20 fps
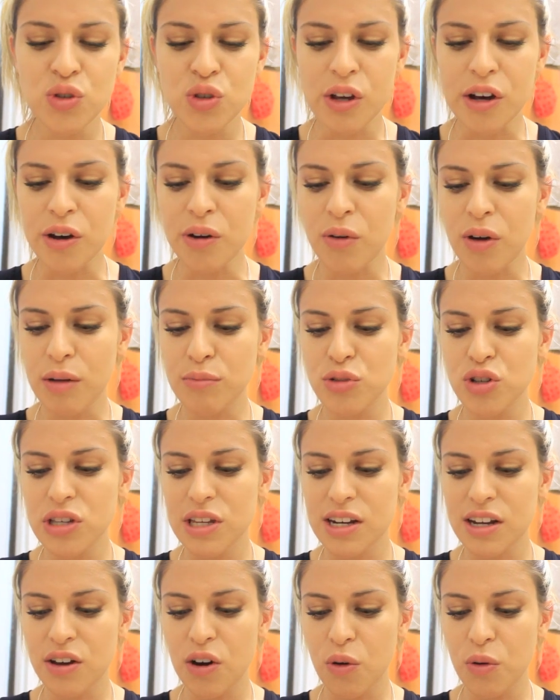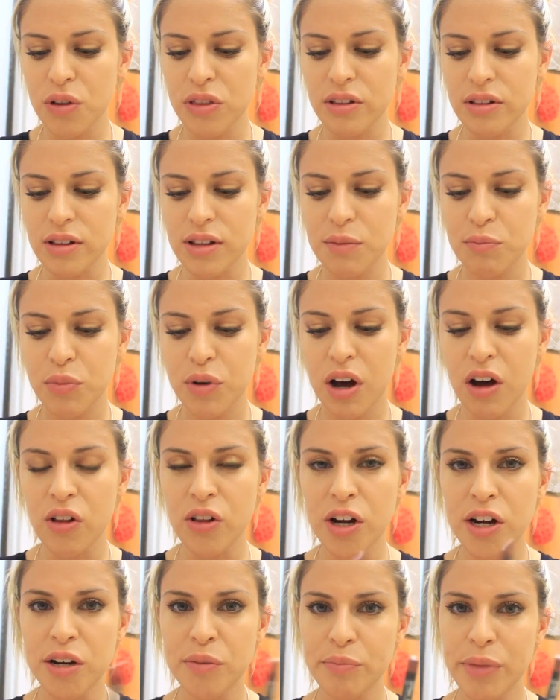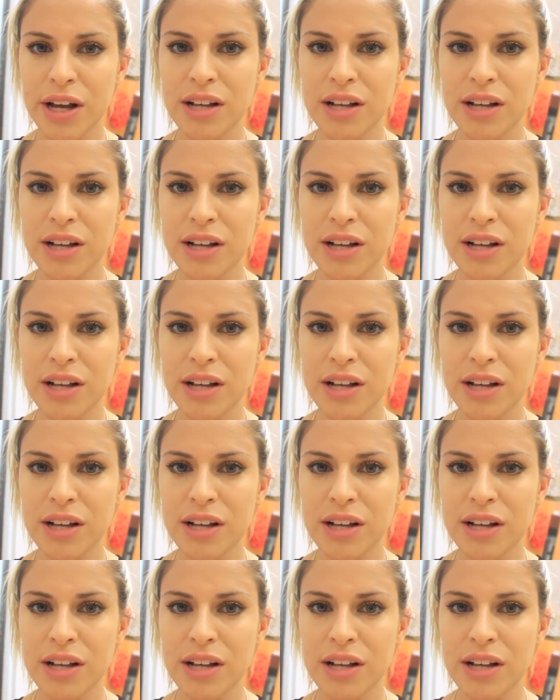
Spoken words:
So I'm just going to go with a lip color